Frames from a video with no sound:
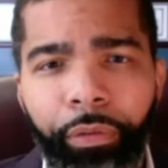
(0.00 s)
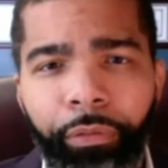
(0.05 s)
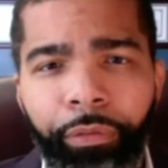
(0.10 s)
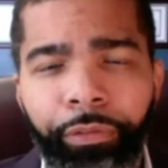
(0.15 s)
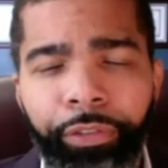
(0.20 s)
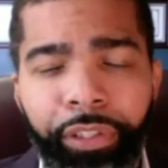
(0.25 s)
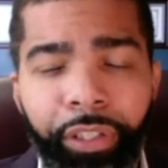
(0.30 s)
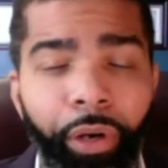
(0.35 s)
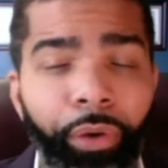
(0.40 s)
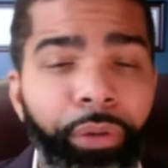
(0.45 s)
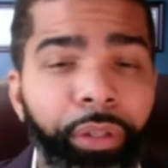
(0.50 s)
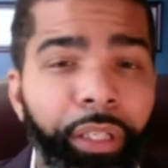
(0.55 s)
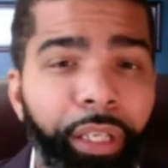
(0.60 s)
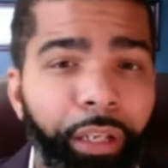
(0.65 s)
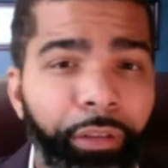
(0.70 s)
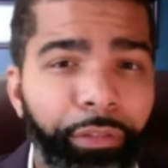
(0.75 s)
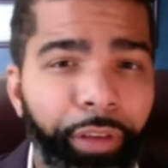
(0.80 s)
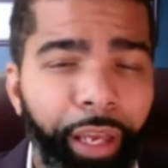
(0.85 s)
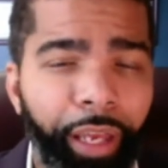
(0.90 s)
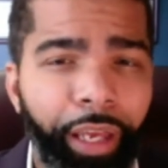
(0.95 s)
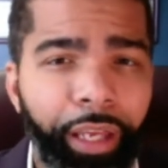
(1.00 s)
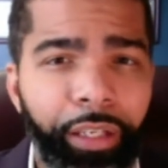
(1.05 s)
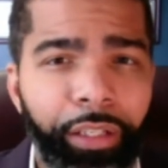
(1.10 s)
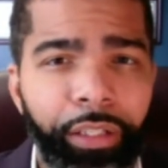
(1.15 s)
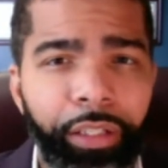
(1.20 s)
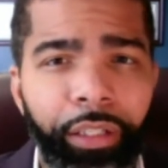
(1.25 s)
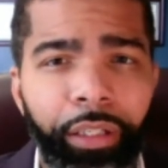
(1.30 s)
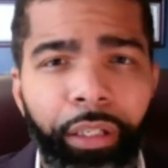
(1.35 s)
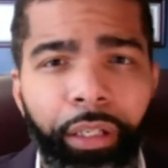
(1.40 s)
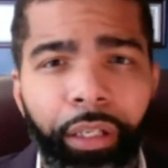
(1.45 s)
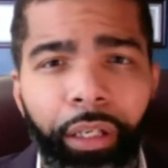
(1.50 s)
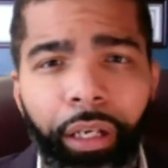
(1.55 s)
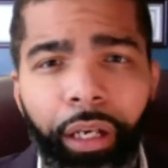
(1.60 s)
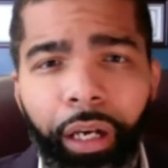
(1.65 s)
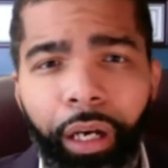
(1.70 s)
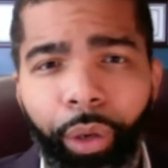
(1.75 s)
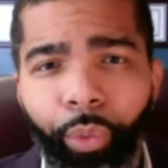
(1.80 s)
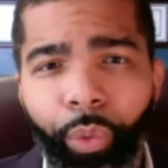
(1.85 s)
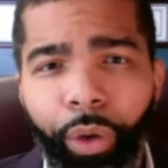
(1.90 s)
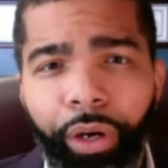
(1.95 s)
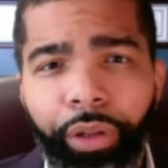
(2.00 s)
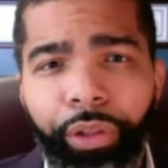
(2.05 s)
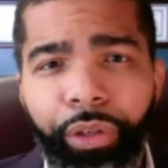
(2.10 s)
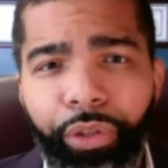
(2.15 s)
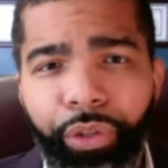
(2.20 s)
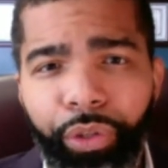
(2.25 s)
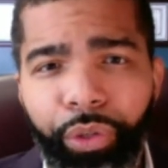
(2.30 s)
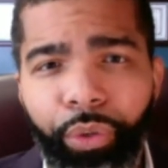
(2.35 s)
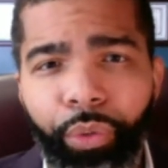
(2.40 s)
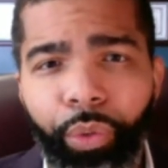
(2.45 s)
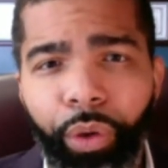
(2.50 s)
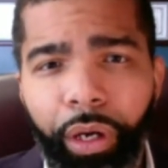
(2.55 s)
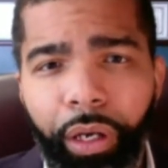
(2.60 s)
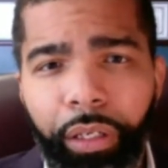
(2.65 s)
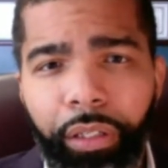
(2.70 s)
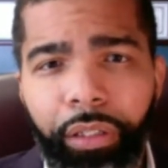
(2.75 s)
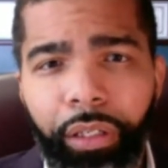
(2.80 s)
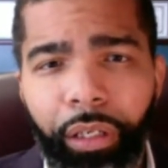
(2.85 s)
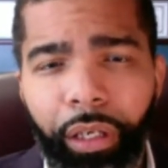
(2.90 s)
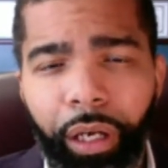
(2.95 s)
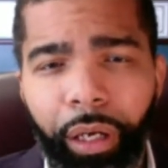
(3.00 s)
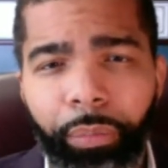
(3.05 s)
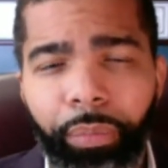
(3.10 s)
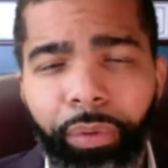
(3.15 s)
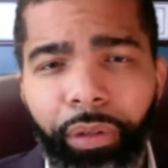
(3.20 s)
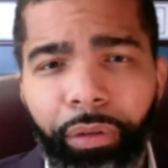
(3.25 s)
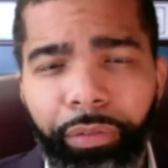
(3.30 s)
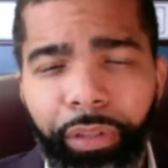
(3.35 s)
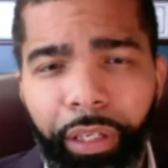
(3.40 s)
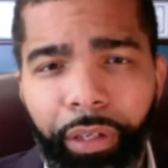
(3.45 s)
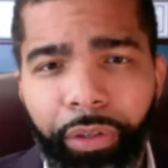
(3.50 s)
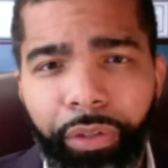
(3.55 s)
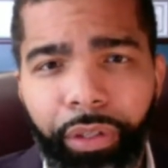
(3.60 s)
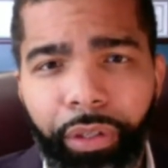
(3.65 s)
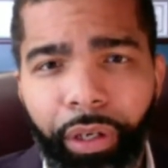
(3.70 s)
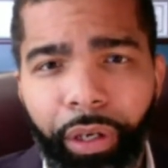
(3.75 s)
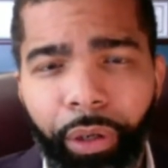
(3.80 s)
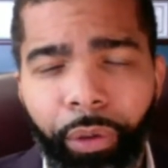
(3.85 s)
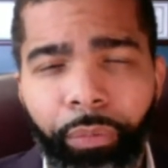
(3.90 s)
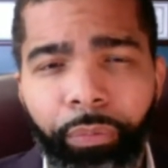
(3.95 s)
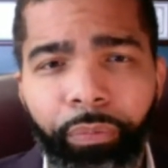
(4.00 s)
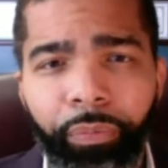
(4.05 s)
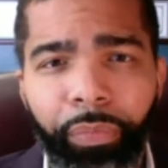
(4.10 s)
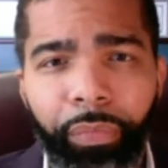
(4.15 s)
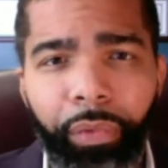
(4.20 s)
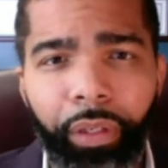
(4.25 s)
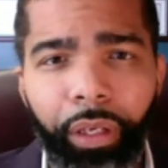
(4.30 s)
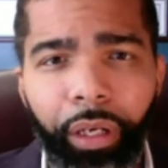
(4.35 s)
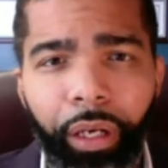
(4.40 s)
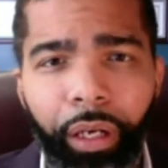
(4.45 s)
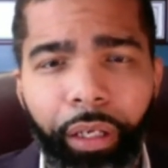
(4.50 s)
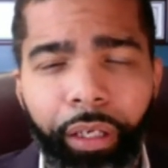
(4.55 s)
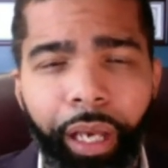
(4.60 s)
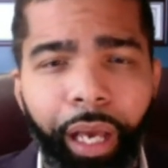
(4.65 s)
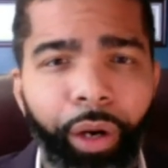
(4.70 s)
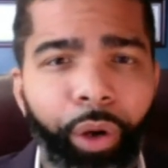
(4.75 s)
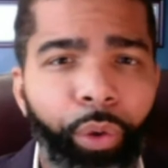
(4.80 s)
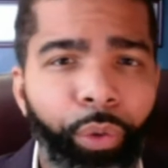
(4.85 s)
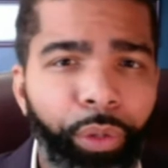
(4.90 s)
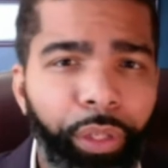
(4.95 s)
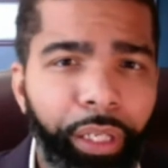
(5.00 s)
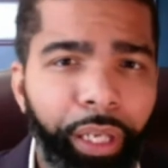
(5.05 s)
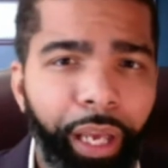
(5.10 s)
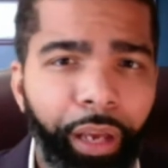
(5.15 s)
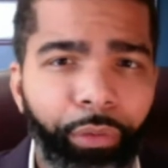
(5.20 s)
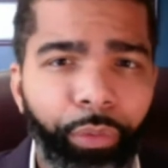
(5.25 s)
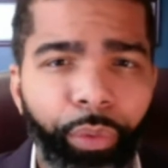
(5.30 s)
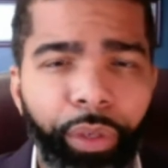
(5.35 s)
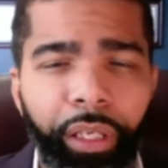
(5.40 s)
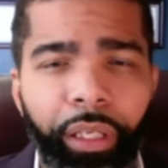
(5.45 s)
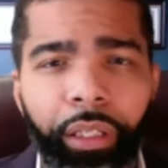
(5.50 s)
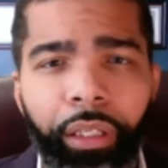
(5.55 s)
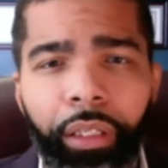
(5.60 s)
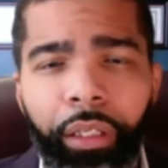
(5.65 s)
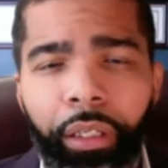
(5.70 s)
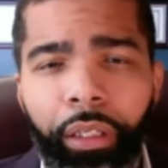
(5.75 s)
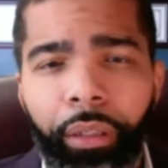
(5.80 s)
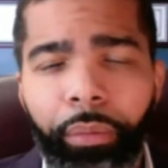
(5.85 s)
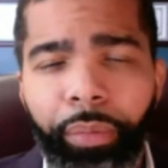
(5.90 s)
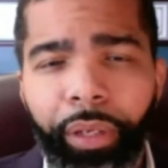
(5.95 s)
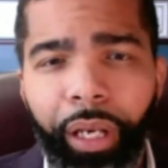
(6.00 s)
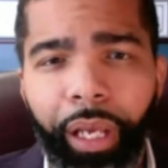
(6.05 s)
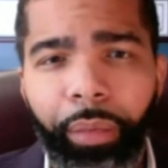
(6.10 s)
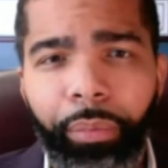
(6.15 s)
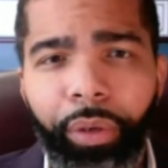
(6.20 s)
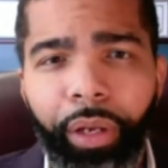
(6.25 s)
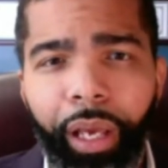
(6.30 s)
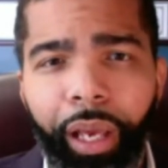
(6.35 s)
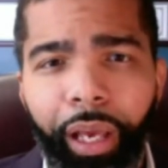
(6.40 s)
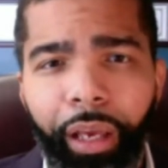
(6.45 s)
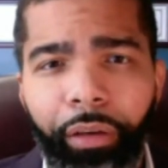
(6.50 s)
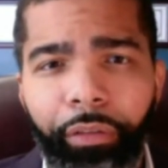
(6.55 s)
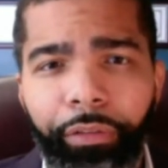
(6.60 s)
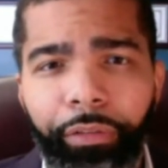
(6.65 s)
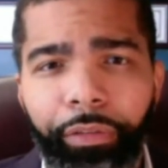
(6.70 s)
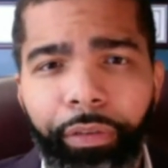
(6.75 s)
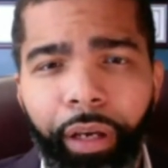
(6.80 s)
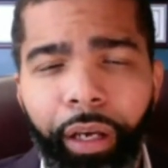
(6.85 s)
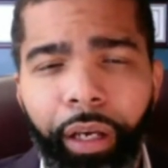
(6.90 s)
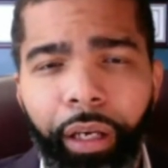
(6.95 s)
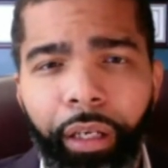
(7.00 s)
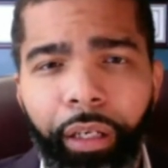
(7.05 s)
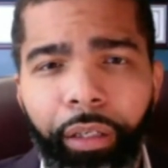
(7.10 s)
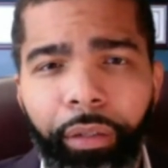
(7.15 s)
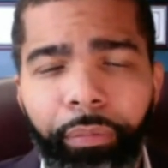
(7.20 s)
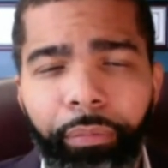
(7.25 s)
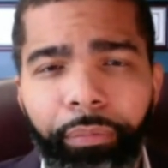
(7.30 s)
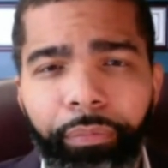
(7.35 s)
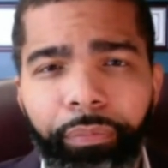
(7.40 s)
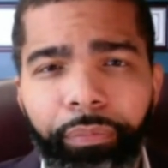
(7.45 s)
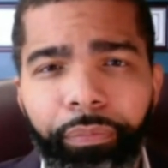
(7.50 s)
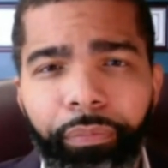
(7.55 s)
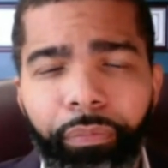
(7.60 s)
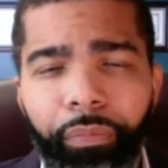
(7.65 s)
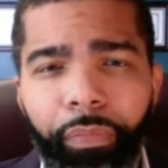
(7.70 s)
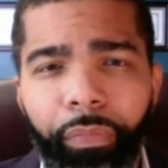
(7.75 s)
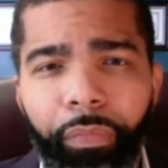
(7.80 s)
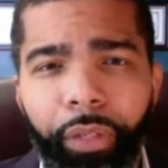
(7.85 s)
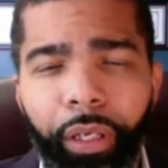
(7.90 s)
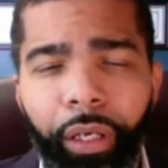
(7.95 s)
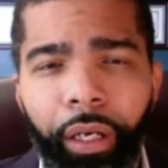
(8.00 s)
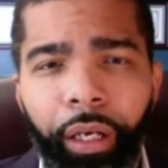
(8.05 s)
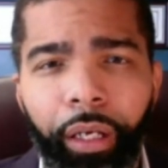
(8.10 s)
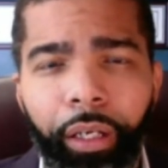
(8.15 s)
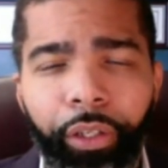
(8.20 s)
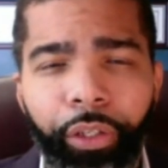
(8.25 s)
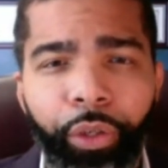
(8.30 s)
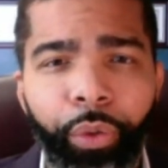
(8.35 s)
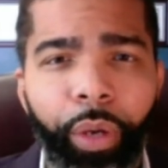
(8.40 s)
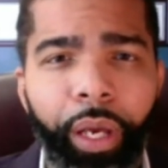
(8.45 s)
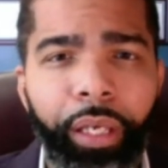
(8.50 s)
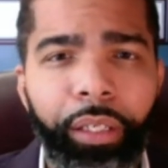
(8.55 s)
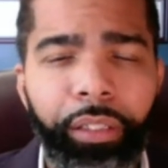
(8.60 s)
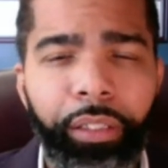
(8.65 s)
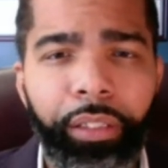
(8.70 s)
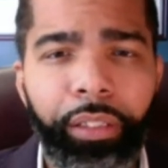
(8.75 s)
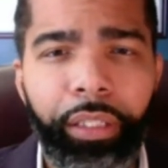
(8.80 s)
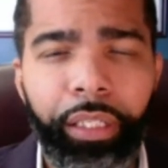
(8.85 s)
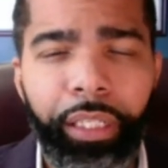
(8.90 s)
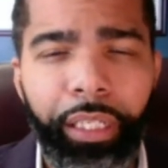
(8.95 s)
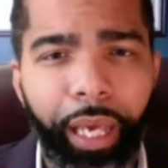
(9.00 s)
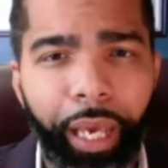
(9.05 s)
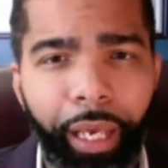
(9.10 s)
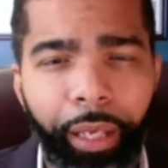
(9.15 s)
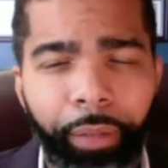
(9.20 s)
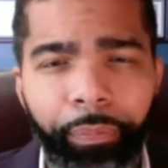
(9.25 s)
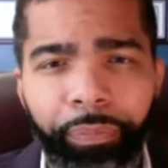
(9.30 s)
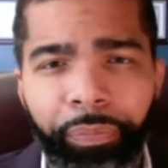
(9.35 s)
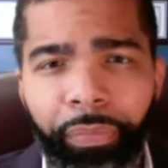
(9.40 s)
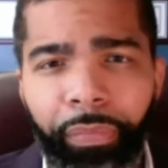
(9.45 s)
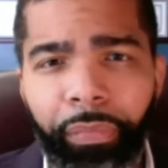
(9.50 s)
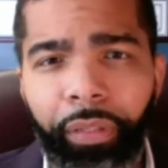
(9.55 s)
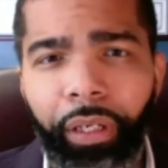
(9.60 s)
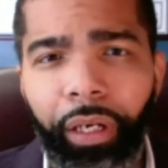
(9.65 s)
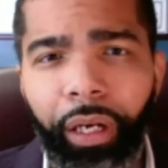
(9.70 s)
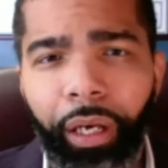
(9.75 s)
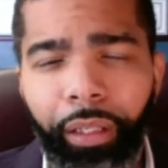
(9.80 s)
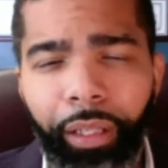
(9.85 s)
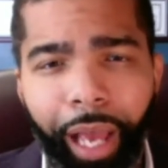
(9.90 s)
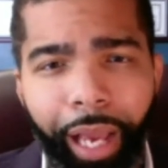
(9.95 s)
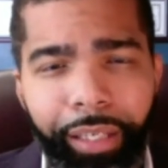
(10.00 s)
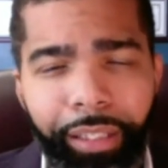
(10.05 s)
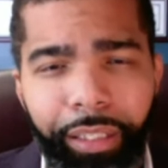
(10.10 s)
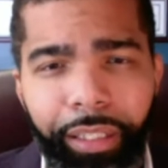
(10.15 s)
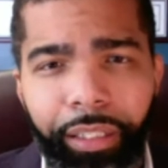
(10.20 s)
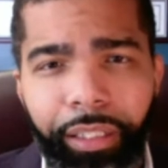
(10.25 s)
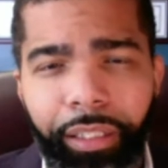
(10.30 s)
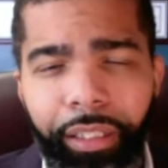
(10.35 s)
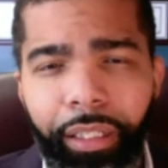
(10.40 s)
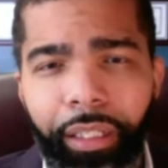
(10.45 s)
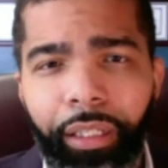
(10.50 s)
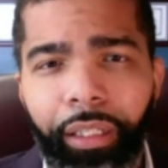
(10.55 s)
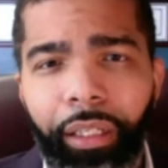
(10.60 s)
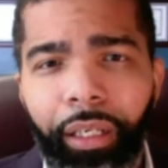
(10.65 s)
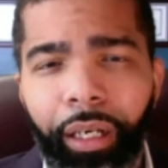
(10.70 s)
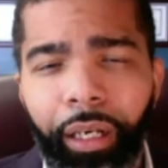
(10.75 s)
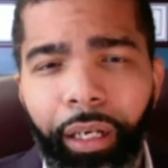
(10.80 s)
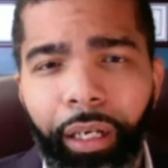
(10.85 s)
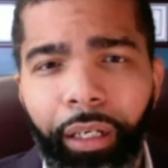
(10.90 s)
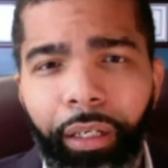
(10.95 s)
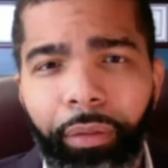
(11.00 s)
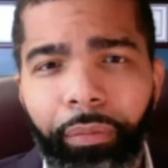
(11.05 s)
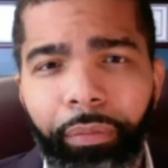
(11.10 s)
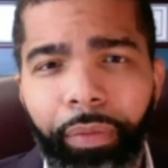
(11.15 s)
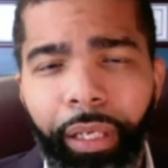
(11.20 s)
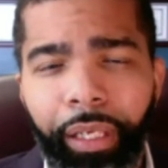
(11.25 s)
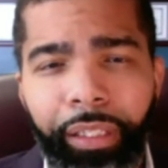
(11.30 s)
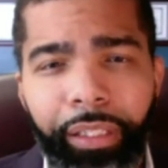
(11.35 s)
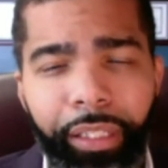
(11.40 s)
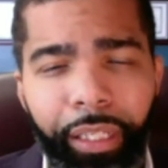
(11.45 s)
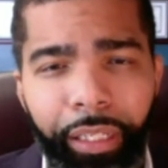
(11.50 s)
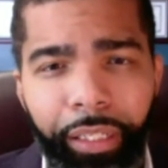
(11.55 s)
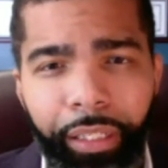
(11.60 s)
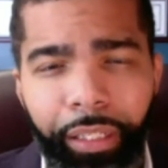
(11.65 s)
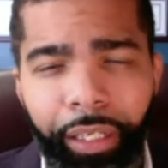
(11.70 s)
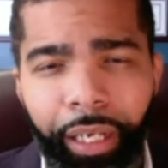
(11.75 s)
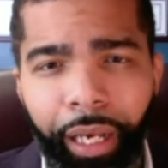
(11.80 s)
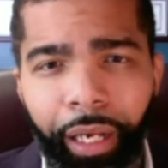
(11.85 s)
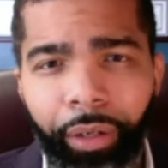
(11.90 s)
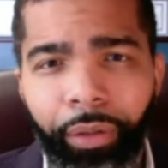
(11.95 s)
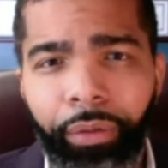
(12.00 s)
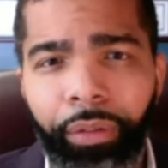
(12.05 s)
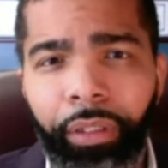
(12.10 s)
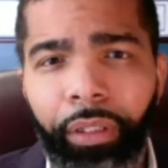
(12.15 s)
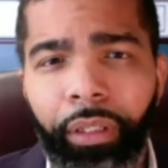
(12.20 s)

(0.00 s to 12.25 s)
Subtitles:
certainly advanced where the zoo was a couple of years ago. Not only have we been able to have USDA licensing extended now,